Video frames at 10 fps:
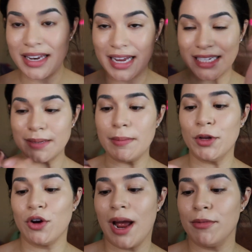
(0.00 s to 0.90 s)
Next up, I'm
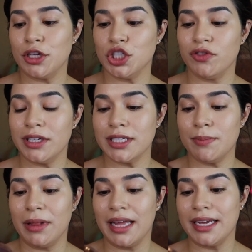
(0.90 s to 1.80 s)
gonna grab the Juvia's
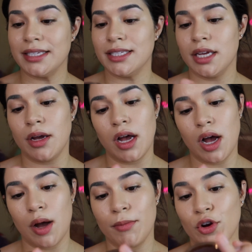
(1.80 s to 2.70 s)
Place
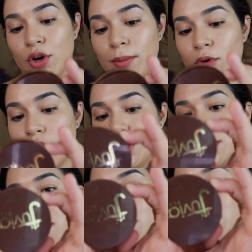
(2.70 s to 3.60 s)
cream bronzer
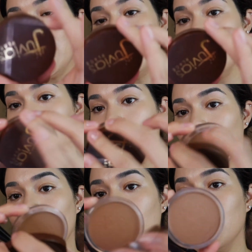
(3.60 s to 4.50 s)
in the shade
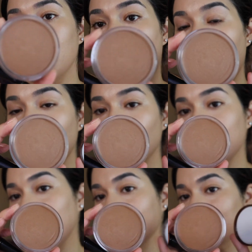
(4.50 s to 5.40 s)
Caramel. I
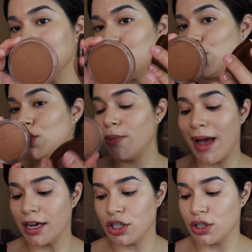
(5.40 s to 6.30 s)
really like this because the
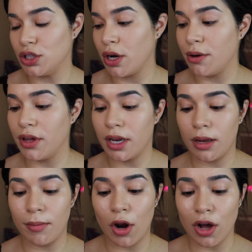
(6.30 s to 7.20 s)
packaging is so thin,
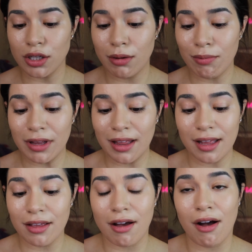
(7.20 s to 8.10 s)
but also I really
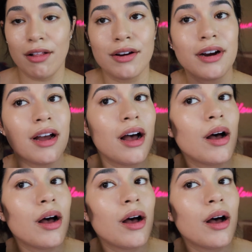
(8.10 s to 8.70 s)
like the color.